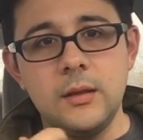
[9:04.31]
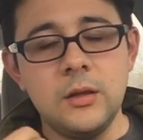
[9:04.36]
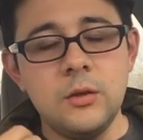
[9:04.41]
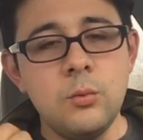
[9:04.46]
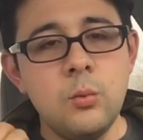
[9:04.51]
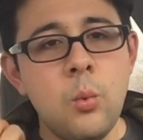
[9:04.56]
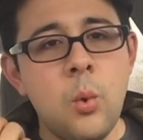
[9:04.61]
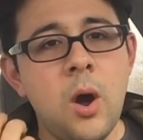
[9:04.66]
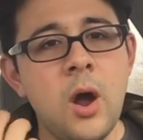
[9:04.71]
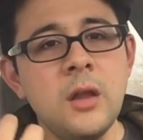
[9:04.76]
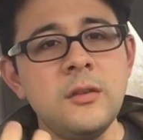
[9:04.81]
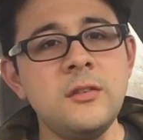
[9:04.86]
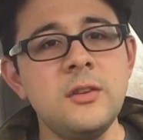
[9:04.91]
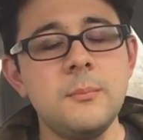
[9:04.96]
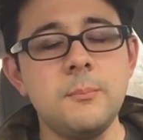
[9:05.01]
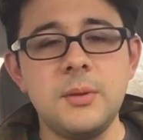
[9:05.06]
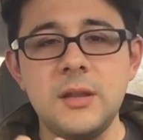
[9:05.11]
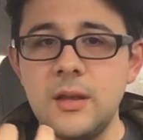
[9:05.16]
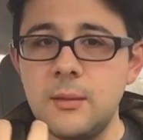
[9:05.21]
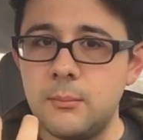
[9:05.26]
you want
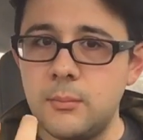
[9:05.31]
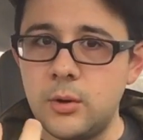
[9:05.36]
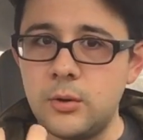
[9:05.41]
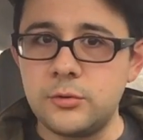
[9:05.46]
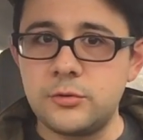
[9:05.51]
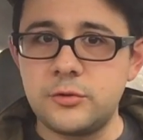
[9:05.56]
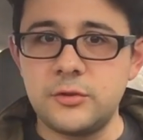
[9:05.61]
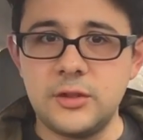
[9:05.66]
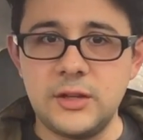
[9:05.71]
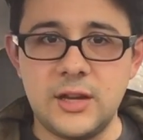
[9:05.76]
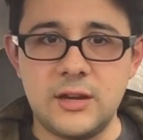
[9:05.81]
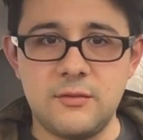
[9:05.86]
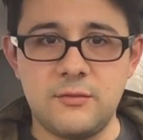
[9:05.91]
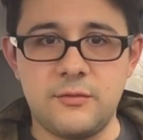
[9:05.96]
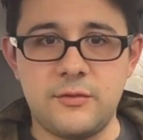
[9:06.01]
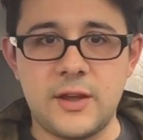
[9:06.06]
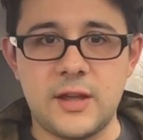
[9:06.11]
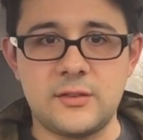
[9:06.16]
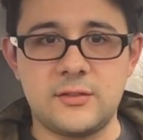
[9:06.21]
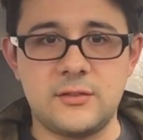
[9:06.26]
to be emotionally
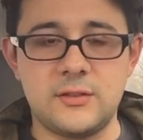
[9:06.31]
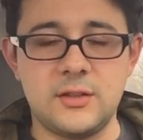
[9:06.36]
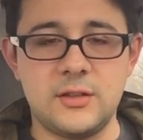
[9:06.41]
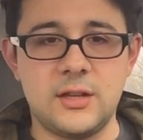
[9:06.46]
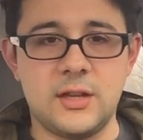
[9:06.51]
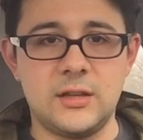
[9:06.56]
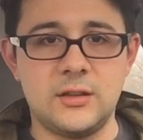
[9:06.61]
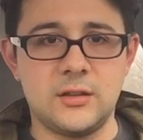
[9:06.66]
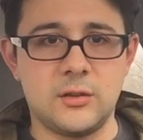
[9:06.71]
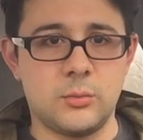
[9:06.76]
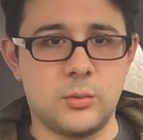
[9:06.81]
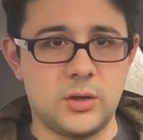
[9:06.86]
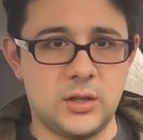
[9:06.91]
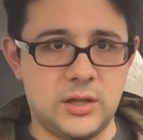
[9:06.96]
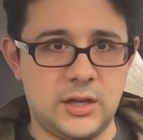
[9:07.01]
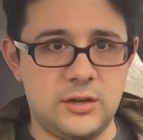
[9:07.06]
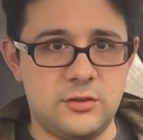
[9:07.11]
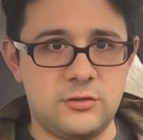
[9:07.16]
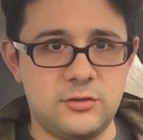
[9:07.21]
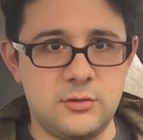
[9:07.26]
invested in the
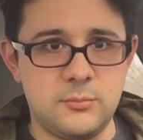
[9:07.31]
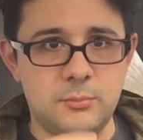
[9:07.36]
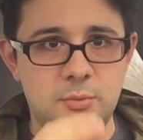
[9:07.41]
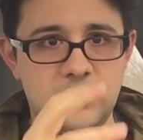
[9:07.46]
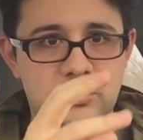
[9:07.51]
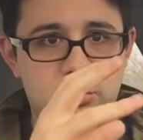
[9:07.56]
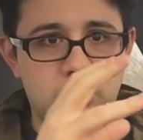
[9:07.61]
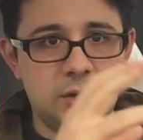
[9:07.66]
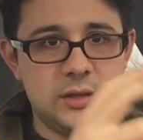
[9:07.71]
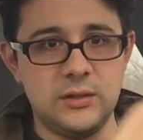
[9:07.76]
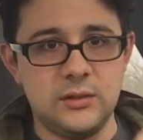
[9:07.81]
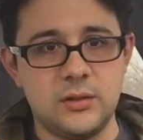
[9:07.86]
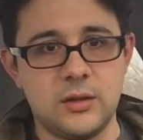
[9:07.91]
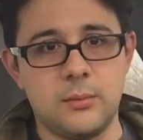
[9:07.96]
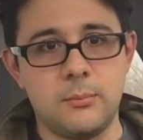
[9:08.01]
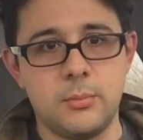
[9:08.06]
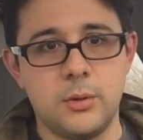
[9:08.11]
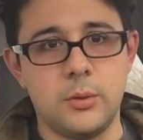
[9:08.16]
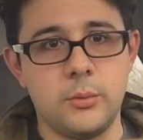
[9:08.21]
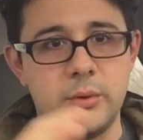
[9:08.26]
relation between
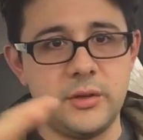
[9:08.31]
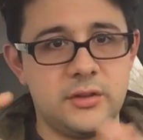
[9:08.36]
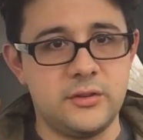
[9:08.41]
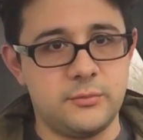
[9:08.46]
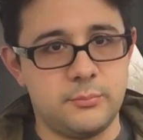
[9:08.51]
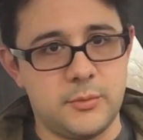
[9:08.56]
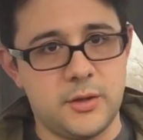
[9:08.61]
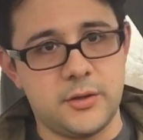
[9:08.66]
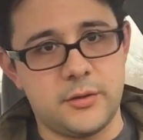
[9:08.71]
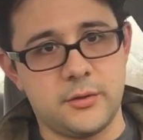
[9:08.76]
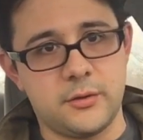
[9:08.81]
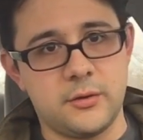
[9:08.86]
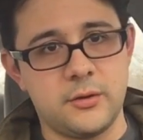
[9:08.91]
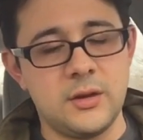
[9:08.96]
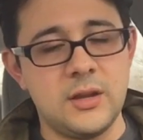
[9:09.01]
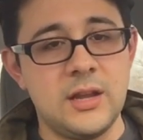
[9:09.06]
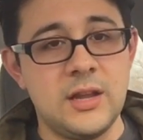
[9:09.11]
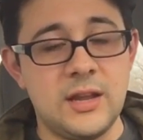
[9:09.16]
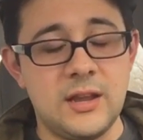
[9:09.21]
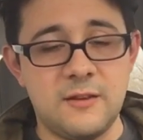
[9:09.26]
Dumbo and his mother.
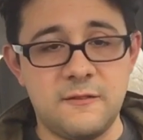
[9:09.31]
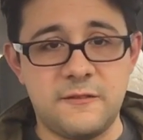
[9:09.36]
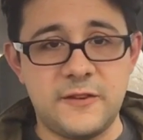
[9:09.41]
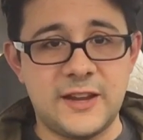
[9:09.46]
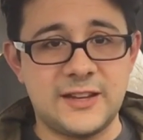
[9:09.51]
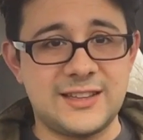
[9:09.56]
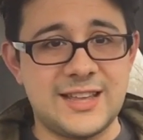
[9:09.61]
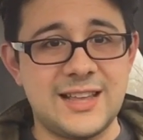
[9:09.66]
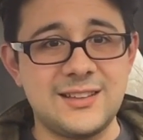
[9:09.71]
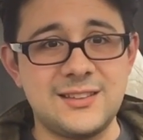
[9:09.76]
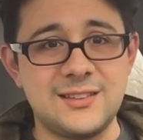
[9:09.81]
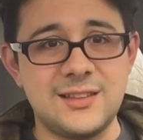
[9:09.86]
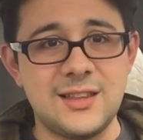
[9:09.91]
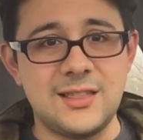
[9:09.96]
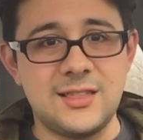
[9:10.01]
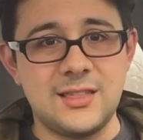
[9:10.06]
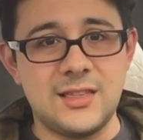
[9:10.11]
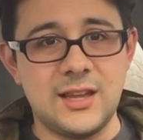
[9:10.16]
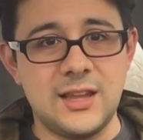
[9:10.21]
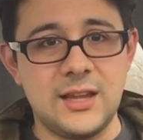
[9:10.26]
In fact, that's the
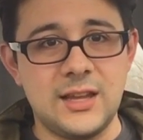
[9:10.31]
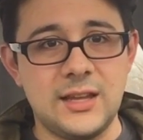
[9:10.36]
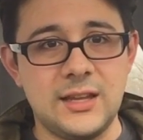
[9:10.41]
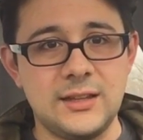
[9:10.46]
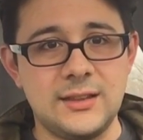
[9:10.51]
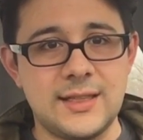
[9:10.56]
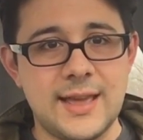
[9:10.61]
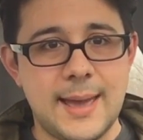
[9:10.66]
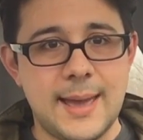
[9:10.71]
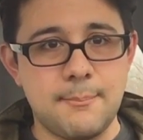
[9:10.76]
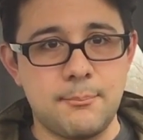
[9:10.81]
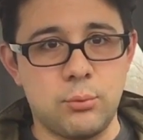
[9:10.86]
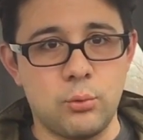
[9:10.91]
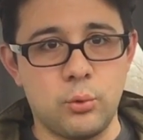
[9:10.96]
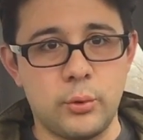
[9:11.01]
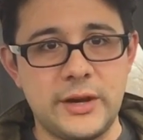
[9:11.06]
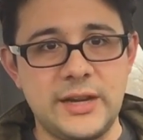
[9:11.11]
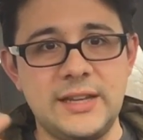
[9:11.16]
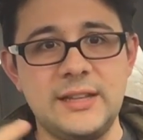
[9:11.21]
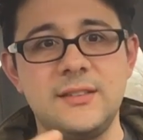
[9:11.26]
thing that
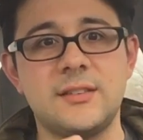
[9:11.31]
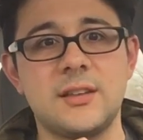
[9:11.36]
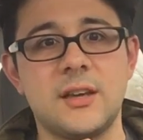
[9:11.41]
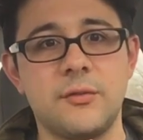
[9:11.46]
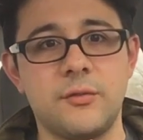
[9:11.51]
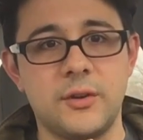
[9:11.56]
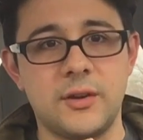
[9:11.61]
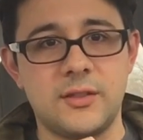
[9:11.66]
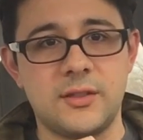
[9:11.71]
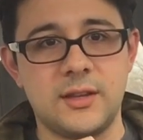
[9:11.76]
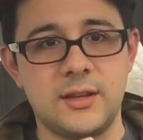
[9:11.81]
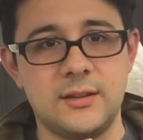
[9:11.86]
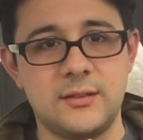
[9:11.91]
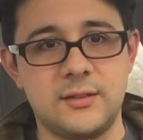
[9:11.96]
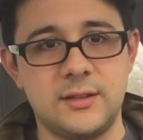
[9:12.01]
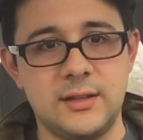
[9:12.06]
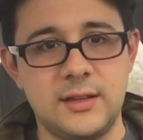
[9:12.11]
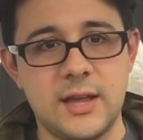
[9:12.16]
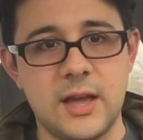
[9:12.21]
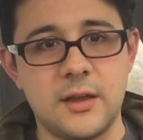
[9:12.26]
brings everything
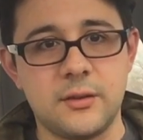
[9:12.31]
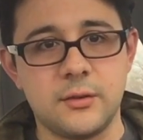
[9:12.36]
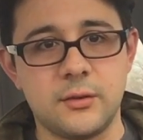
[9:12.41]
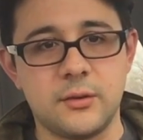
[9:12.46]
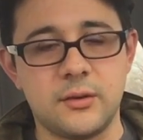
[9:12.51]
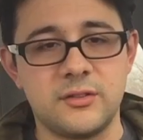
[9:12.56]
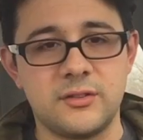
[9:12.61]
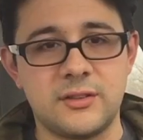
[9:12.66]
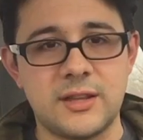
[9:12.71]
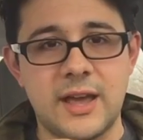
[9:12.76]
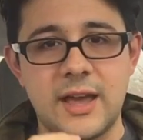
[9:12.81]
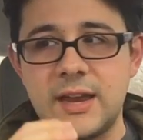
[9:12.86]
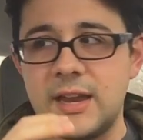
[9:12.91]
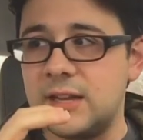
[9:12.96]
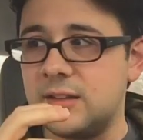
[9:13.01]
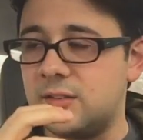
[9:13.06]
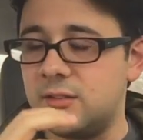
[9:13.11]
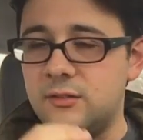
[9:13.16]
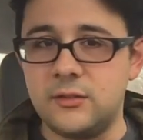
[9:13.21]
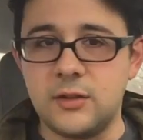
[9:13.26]
together, is that
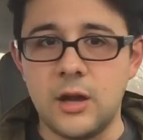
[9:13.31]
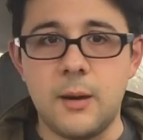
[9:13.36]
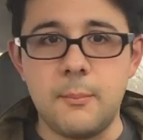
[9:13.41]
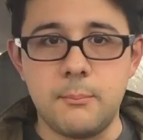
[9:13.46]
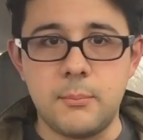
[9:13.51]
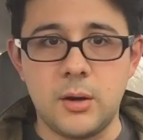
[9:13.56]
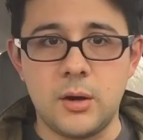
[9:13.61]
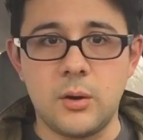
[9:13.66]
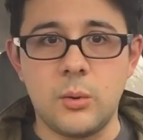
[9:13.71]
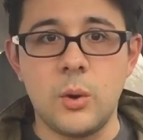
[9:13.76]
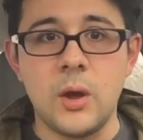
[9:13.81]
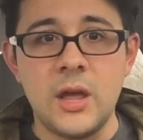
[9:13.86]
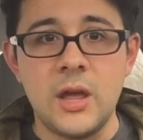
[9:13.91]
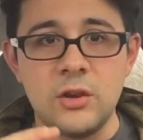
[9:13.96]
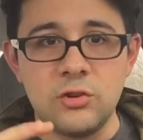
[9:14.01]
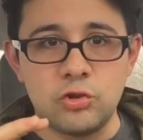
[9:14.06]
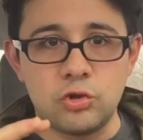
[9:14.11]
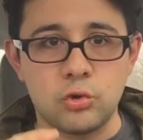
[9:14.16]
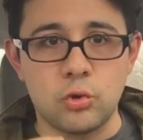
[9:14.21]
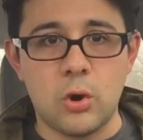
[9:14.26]
it's Dumbo
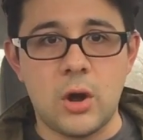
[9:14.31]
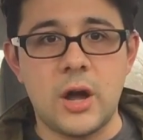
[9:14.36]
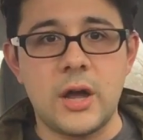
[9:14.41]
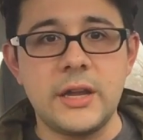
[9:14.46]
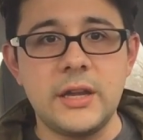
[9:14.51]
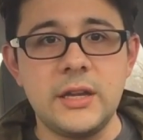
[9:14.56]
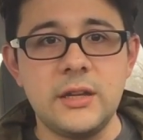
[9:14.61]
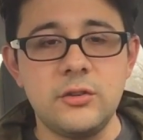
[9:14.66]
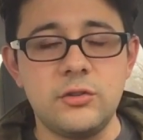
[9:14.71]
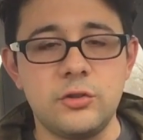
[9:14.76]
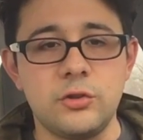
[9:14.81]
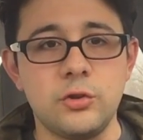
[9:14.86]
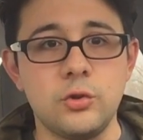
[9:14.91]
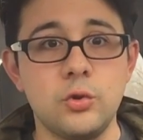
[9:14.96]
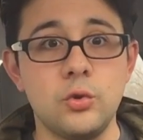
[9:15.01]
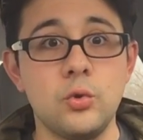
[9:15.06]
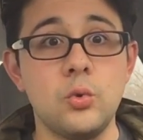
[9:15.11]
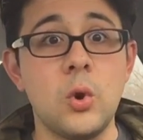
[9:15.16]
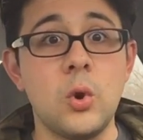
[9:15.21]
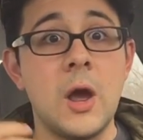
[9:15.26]
trying
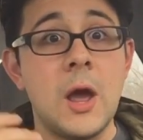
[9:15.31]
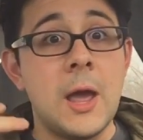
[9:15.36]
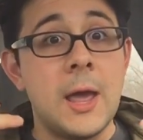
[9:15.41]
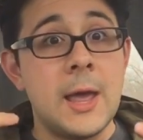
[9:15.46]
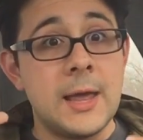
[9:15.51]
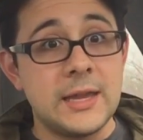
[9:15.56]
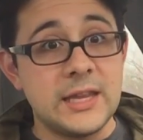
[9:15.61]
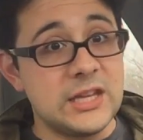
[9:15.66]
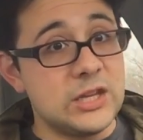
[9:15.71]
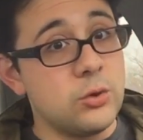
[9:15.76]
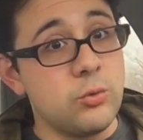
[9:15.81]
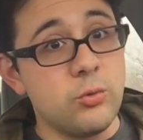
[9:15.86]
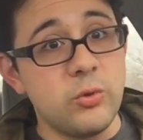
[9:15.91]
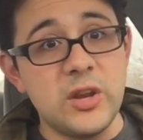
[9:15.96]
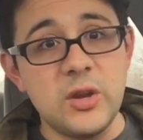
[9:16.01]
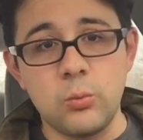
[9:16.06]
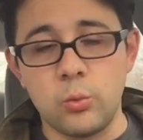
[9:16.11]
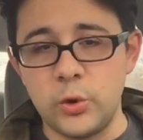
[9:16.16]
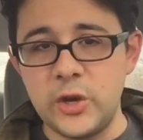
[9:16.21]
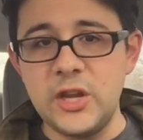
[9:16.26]
to
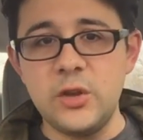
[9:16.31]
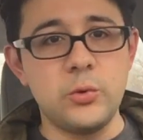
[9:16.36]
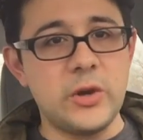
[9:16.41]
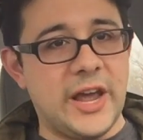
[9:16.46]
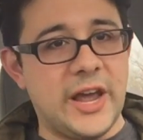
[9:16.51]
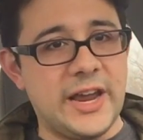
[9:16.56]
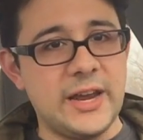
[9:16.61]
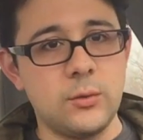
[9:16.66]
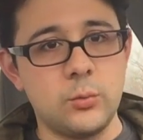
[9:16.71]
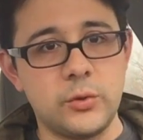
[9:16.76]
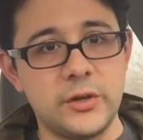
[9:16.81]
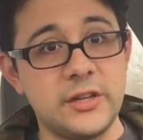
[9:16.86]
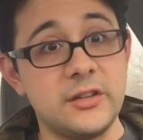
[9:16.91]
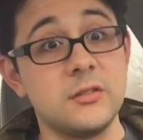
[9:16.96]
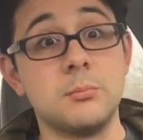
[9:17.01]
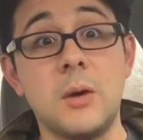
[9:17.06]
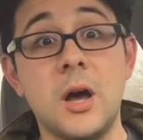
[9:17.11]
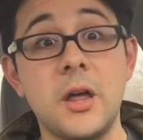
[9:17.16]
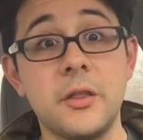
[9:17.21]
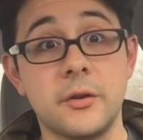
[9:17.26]
reunite with
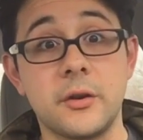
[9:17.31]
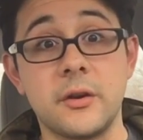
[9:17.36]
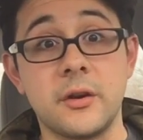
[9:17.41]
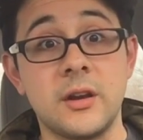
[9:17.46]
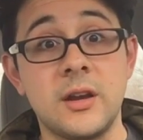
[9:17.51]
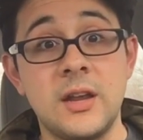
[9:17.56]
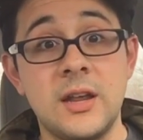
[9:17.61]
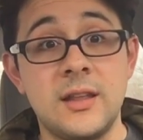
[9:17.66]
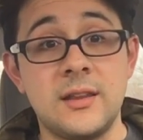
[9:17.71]
his mother.